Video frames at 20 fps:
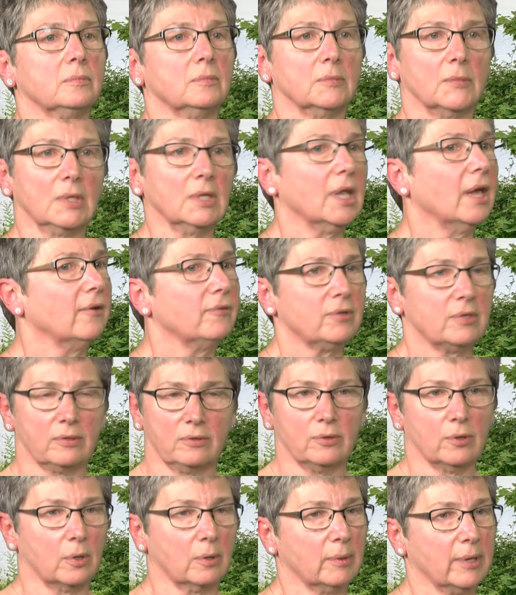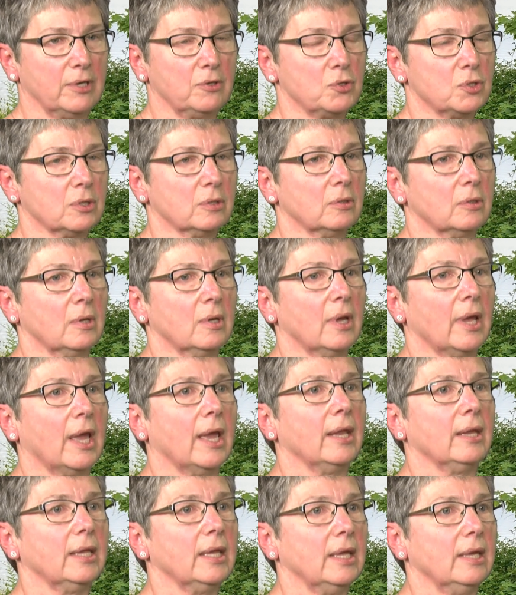loved Norwich,
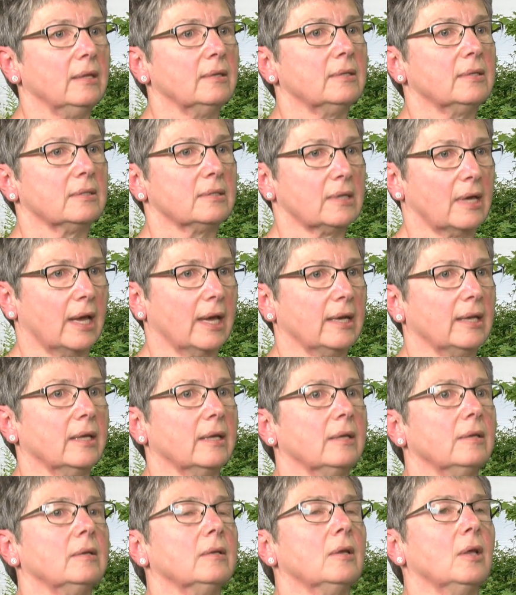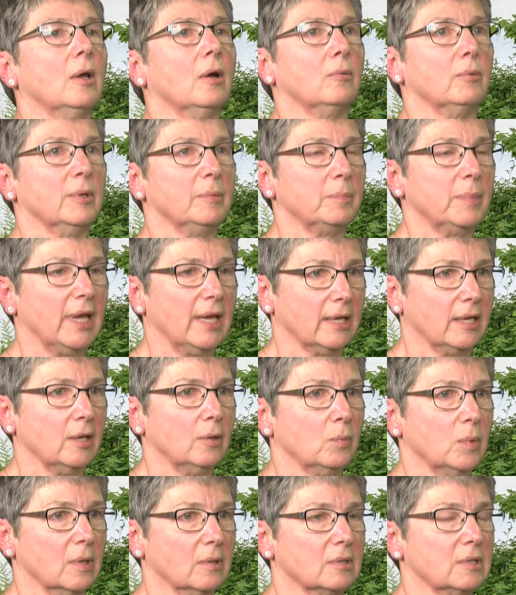and he decided with Peggy
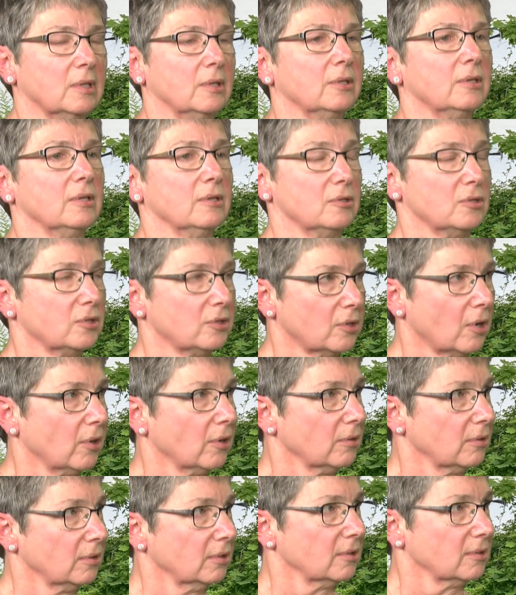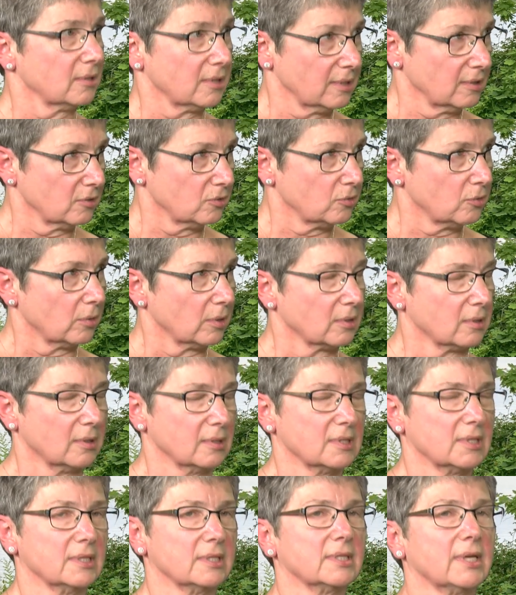Wilson to start the Historical
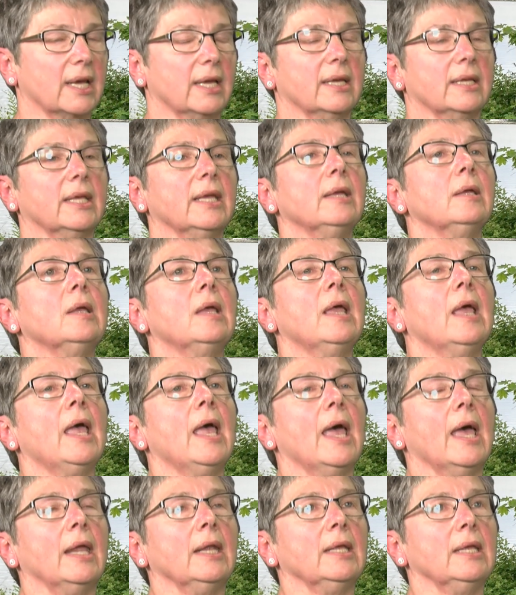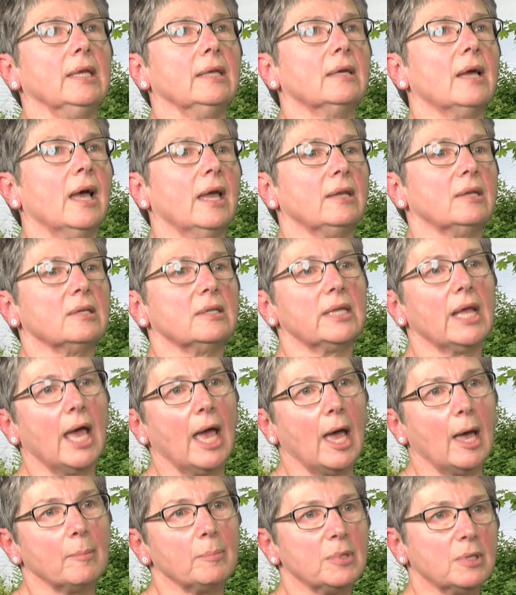Society. And he kind of
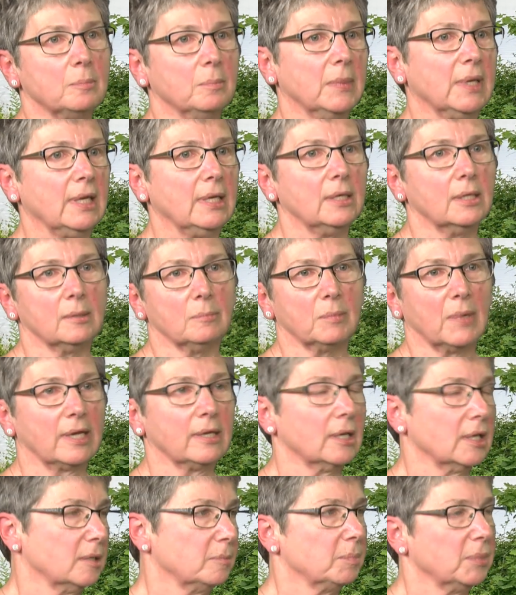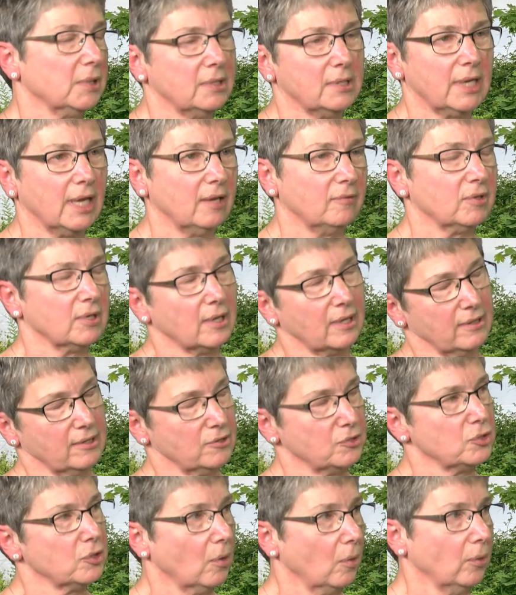tapped me and my husband David on the
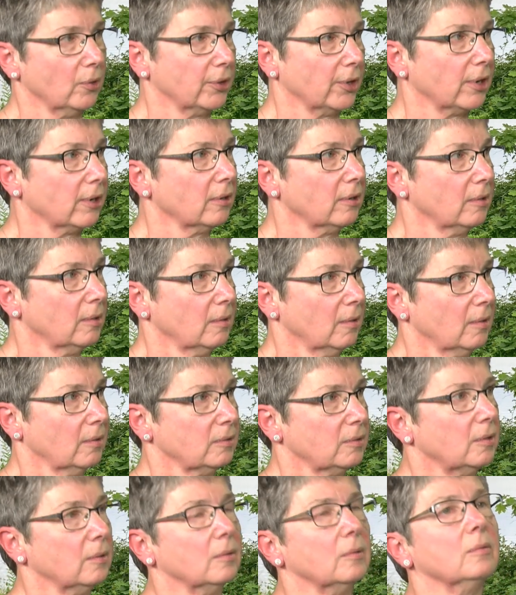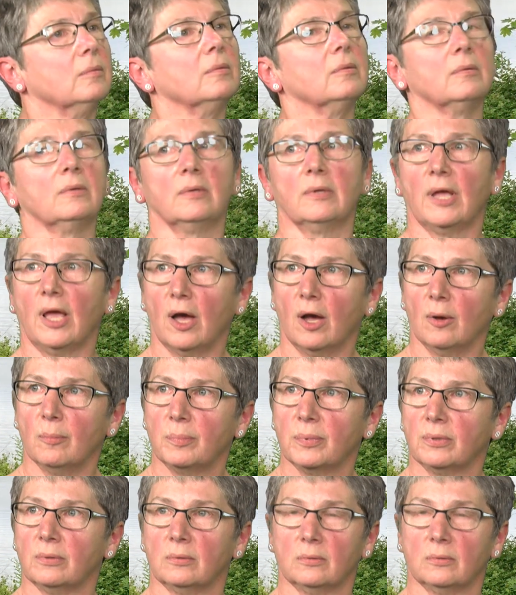shoulder to help,